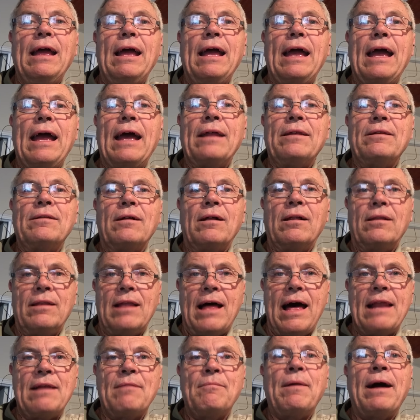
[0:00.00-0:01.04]
And a
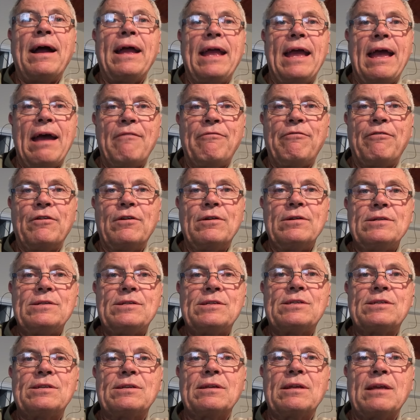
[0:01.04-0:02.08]
lot of my
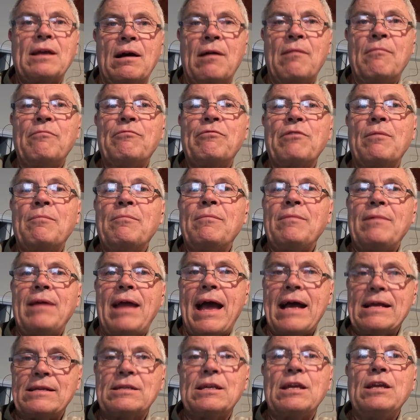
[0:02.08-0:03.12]
efforts come from
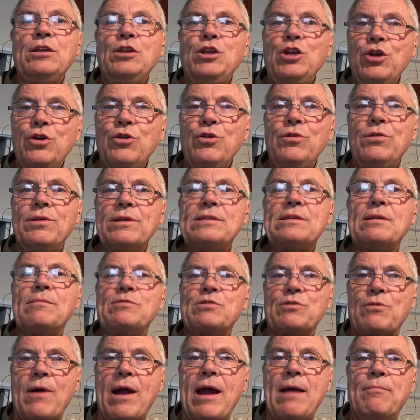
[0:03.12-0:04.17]
asking you, the
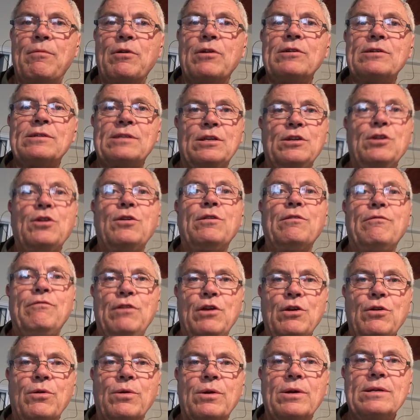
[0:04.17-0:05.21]
subscribers, and you, the
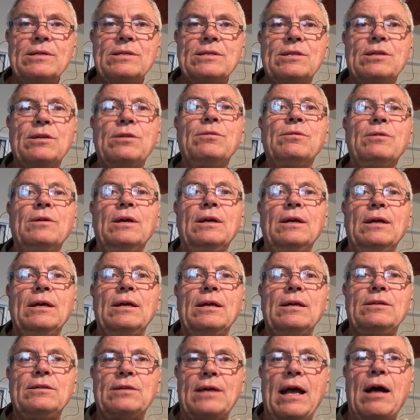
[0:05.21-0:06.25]
viewers, to
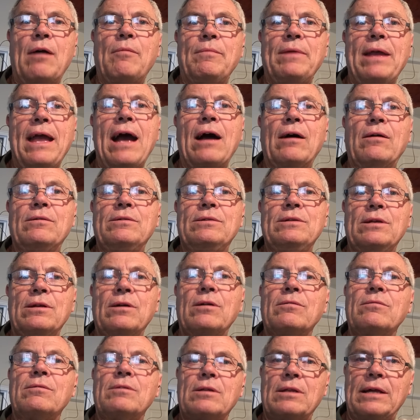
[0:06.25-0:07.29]
to help me out. You
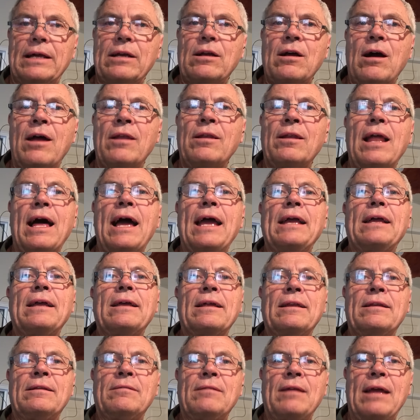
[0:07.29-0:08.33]
know, click on like
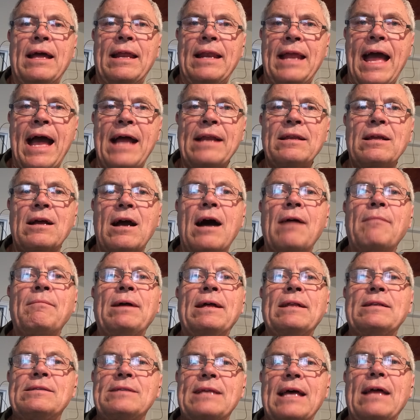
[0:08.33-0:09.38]
and and add
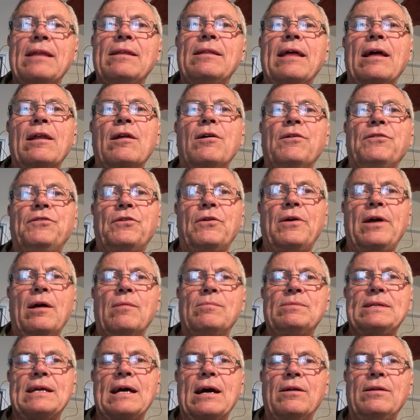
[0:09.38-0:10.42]
comments. That that also
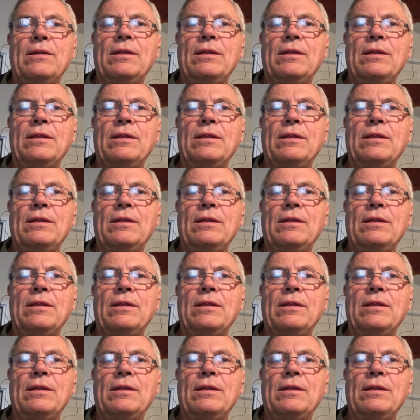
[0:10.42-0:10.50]
helps out.